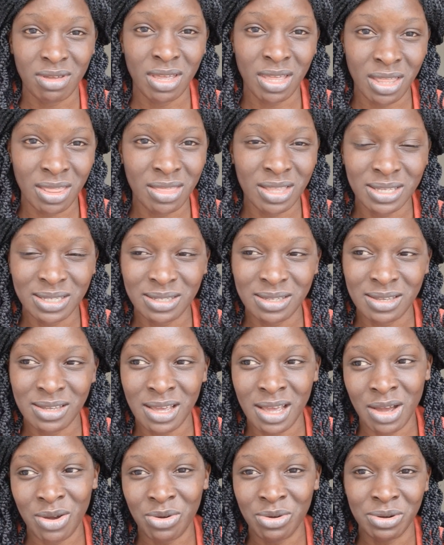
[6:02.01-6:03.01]
in this
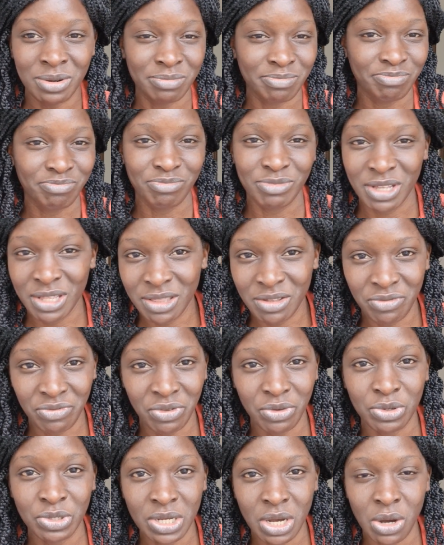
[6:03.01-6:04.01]
year or in the future